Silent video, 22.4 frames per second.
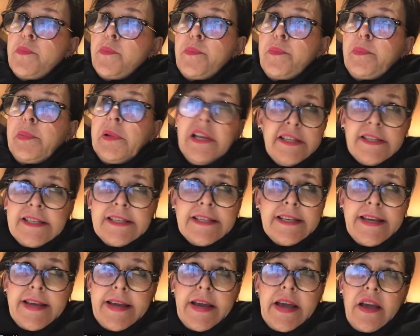
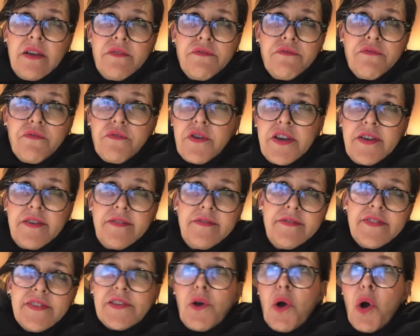blitzing every
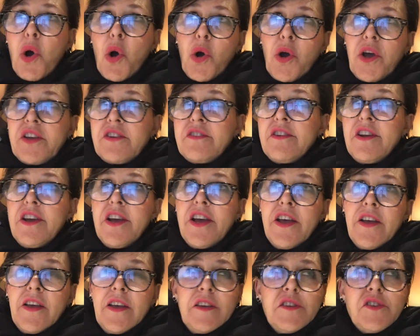song and
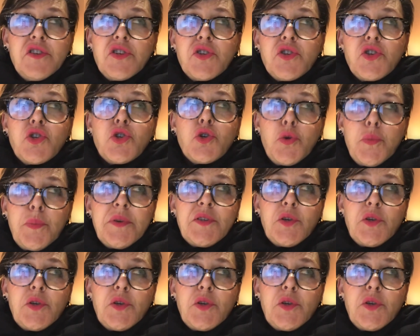is just super,